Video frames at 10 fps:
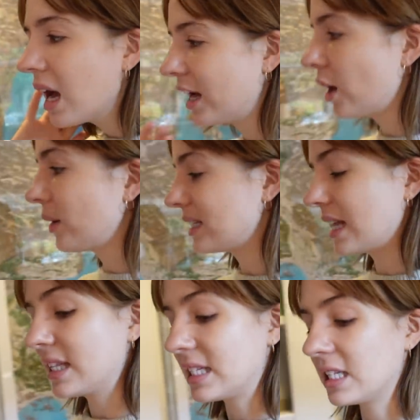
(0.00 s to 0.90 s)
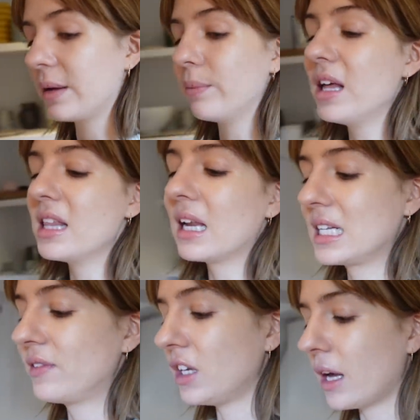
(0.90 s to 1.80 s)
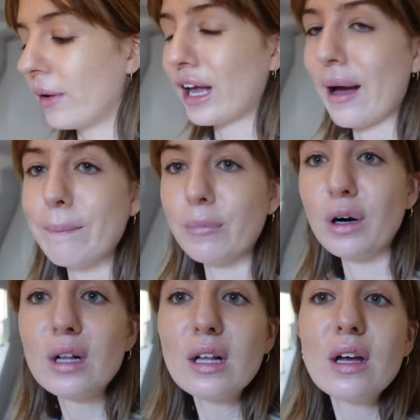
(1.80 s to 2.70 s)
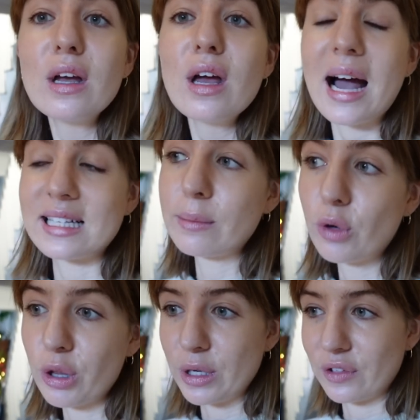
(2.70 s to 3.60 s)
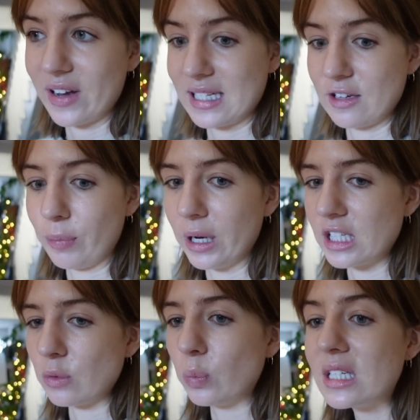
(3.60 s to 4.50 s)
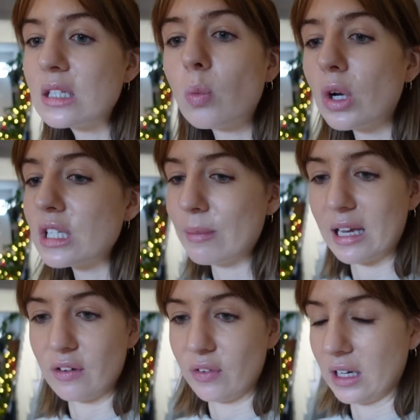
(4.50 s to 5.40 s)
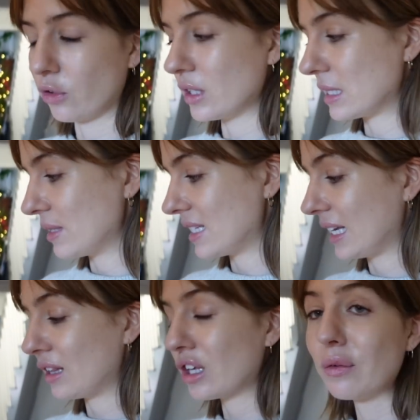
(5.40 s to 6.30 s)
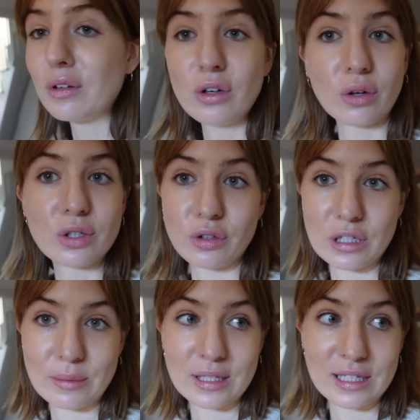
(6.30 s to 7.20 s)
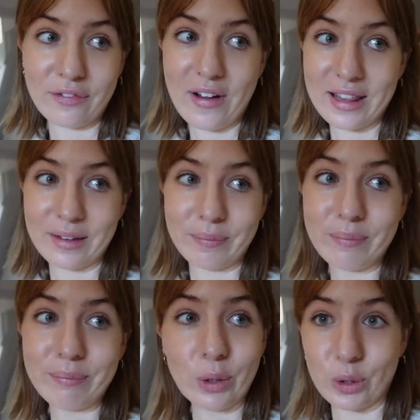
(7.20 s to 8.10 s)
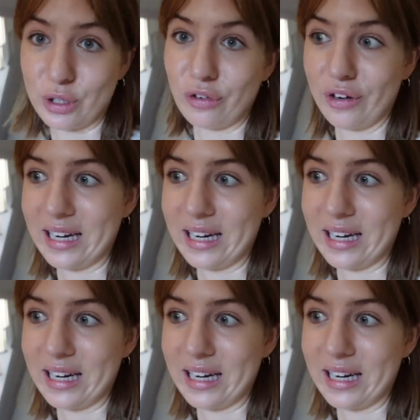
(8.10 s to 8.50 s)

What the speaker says: I know I'd said this in the last video again, but as I'm not the most festive person, we didn't want to make it really Christmassy. The only nod to Christmas is the fact that the notebook's